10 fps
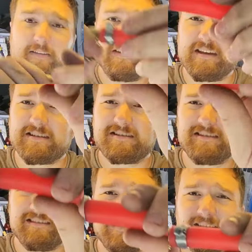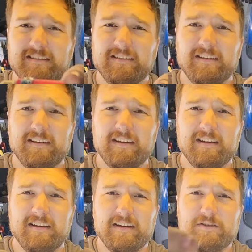then this
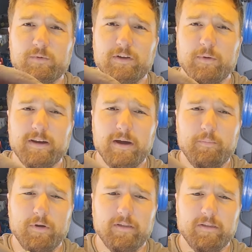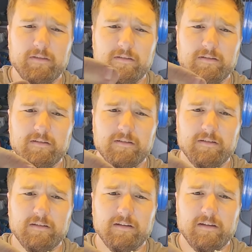is what you end up with.
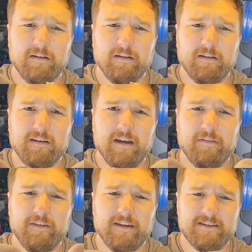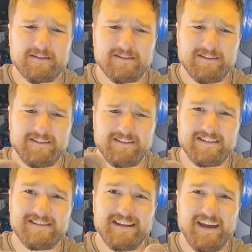Now, this
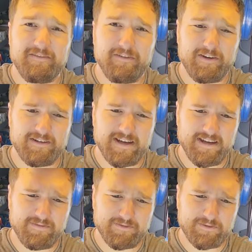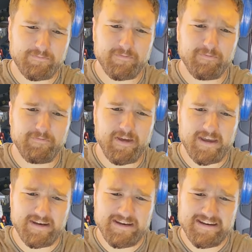is not a very tight
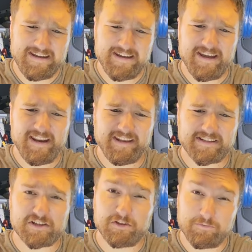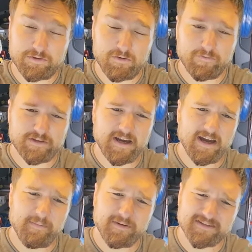fit, and it gets loose over
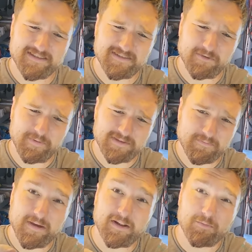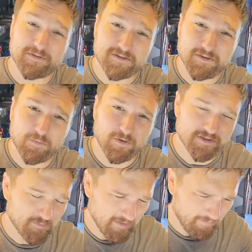time because this little piece of metal will slowly work
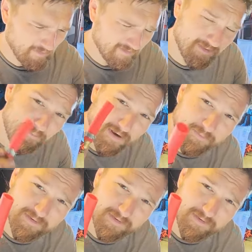its way apart. Another problem